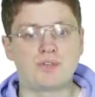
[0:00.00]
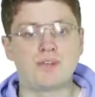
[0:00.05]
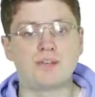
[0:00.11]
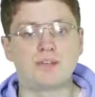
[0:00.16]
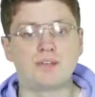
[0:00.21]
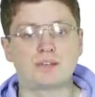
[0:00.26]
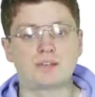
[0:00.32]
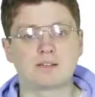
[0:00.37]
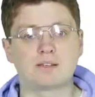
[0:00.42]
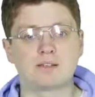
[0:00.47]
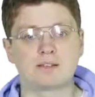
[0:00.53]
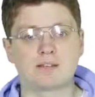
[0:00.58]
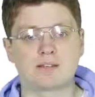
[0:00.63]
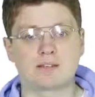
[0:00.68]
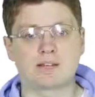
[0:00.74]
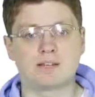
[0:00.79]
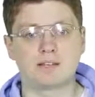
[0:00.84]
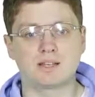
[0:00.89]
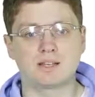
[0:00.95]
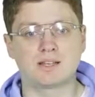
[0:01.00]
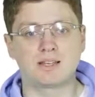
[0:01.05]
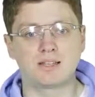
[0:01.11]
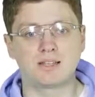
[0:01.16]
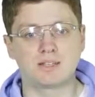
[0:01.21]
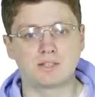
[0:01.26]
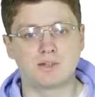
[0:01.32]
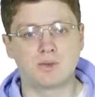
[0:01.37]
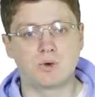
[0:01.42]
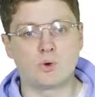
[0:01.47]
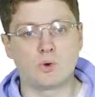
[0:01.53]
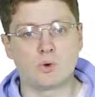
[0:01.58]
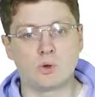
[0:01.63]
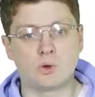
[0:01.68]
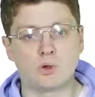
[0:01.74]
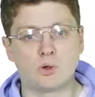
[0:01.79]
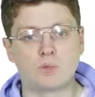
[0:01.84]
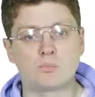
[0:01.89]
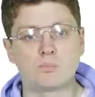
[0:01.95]
tree that contains
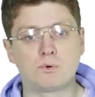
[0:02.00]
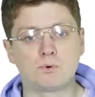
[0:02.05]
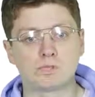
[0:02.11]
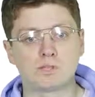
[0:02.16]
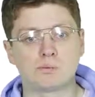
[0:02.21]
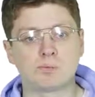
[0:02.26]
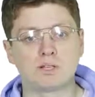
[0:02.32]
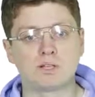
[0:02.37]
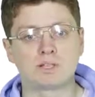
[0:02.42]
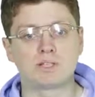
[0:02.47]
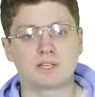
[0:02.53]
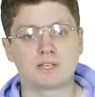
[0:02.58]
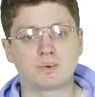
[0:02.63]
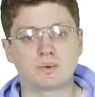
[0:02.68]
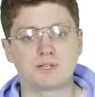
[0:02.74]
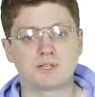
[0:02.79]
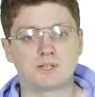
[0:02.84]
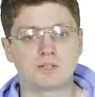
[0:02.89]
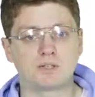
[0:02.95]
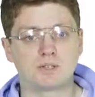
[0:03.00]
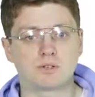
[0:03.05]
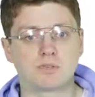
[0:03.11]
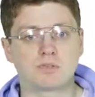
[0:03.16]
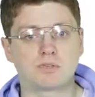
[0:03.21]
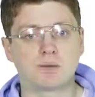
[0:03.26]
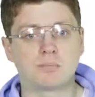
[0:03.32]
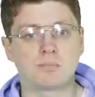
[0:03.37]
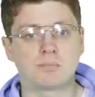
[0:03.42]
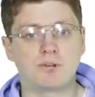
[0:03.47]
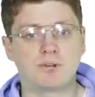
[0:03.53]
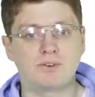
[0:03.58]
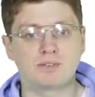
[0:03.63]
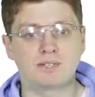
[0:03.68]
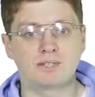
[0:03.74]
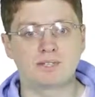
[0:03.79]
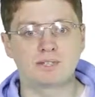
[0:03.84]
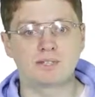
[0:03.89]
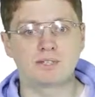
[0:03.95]
all possible sequences of
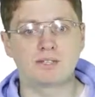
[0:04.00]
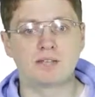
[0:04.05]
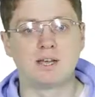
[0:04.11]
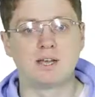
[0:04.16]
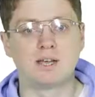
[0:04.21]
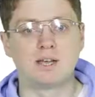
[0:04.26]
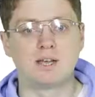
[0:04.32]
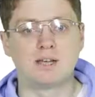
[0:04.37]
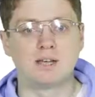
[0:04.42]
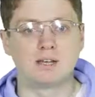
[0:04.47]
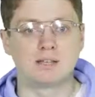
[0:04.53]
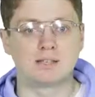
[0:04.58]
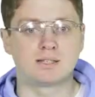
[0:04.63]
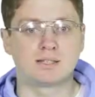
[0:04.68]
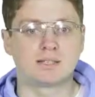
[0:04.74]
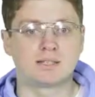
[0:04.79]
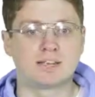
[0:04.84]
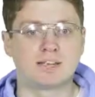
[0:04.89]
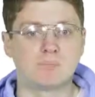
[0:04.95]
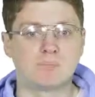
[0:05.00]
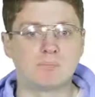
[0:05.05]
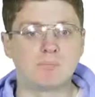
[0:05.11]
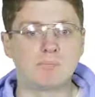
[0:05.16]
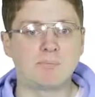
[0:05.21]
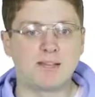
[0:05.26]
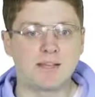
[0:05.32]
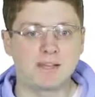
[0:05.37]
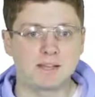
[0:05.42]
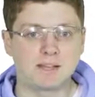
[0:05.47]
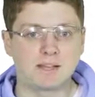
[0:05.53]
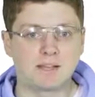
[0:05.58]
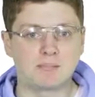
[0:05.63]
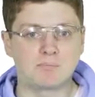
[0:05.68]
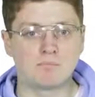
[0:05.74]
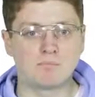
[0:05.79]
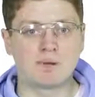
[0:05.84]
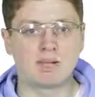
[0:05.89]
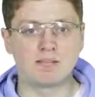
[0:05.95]
comparisons that can be made
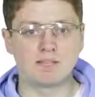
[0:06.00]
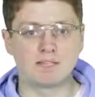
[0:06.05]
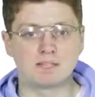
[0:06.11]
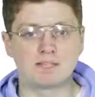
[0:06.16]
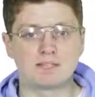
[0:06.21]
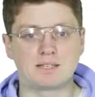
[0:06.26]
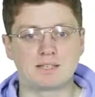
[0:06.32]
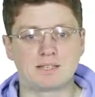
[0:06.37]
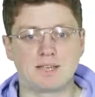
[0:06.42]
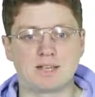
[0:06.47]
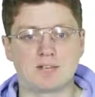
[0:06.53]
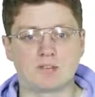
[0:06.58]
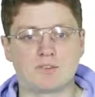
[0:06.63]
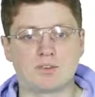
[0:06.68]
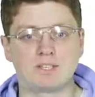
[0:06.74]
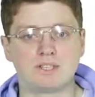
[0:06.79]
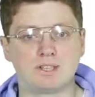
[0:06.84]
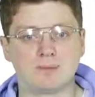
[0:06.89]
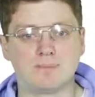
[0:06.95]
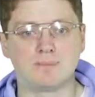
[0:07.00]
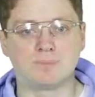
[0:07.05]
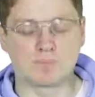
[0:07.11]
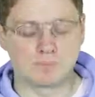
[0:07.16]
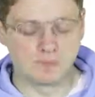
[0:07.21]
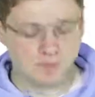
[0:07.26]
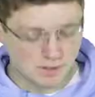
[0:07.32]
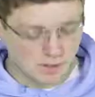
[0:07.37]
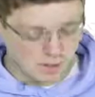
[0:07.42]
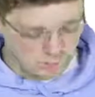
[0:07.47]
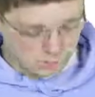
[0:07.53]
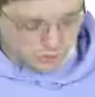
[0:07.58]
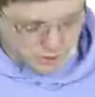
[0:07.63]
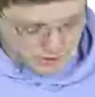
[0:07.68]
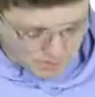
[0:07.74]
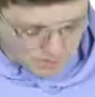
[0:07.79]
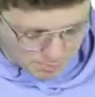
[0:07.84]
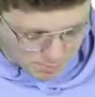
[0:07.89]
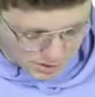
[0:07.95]
by this algorithm. For
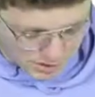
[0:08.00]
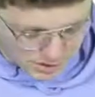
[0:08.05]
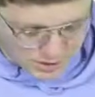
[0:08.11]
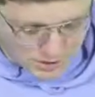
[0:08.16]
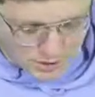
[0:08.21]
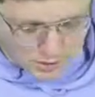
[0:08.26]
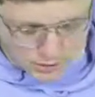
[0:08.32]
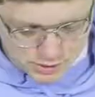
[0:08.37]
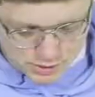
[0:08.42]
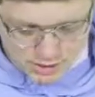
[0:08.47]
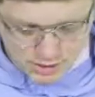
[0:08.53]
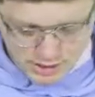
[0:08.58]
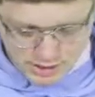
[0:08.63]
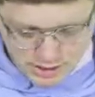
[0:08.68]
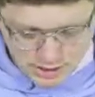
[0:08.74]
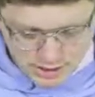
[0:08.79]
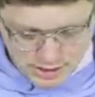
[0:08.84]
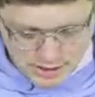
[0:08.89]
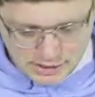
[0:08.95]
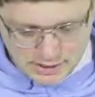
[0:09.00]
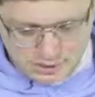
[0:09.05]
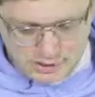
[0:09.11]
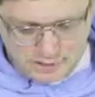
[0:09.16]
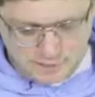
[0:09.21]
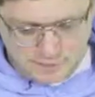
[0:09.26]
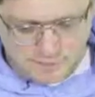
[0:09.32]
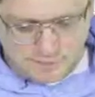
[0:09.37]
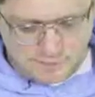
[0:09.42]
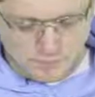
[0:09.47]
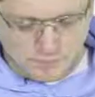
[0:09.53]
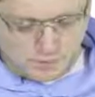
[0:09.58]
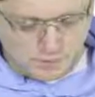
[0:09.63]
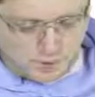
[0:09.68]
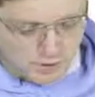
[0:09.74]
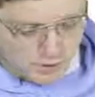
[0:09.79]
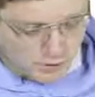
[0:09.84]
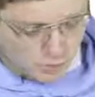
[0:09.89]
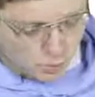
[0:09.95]
example, here on the slide,
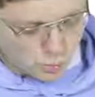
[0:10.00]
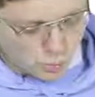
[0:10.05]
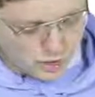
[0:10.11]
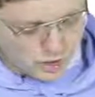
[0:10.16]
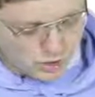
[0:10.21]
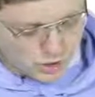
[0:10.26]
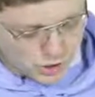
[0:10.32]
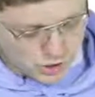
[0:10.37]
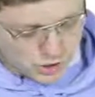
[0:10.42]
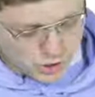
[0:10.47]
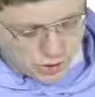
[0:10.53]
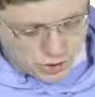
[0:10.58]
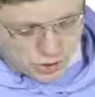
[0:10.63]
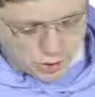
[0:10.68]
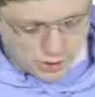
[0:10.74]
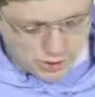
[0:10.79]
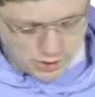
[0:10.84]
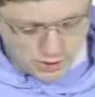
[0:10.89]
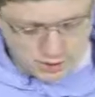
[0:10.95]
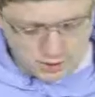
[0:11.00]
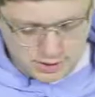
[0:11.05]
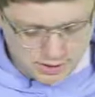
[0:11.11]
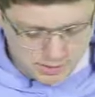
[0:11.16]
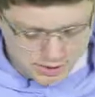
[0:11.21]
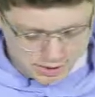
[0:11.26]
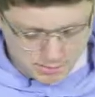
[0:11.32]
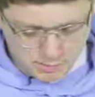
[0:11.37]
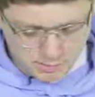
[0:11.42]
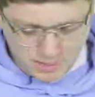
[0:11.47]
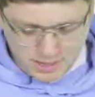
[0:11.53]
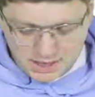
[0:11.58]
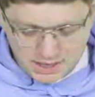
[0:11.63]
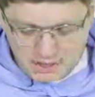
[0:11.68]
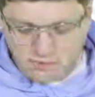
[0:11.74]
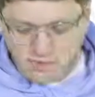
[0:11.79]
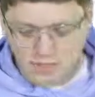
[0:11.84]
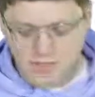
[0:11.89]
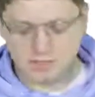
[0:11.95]
we show a simple
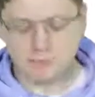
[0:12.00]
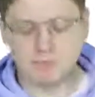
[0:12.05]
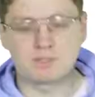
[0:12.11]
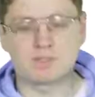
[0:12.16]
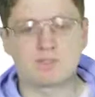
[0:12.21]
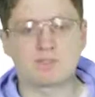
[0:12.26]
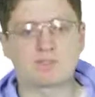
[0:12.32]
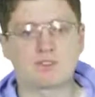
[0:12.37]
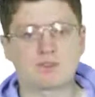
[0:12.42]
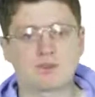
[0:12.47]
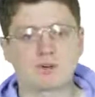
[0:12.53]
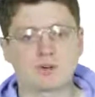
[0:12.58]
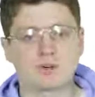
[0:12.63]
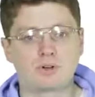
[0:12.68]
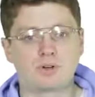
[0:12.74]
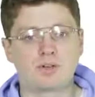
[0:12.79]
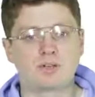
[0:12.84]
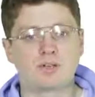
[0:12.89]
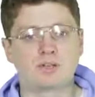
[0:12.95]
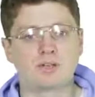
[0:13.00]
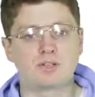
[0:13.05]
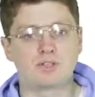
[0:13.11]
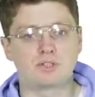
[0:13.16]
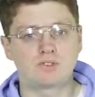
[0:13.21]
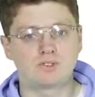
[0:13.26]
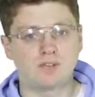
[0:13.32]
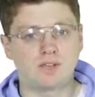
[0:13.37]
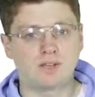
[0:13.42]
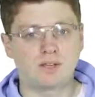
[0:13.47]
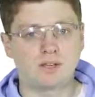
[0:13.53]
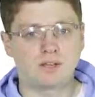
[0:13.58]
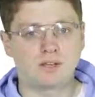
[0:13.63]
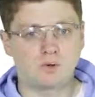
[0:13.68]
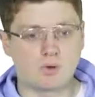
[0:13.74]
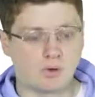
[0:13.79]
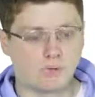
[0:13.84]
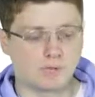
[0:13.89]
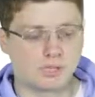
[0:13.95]
algorithm that sorts three
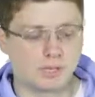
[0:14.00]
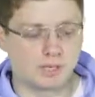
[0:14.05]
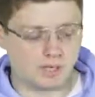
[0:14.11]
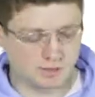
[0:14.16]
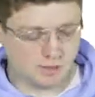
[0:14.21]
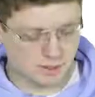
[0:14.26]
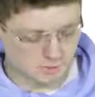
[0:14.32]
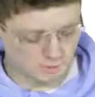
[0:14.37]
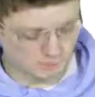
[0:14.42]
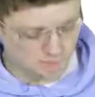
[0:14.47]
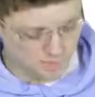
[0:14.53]
objects.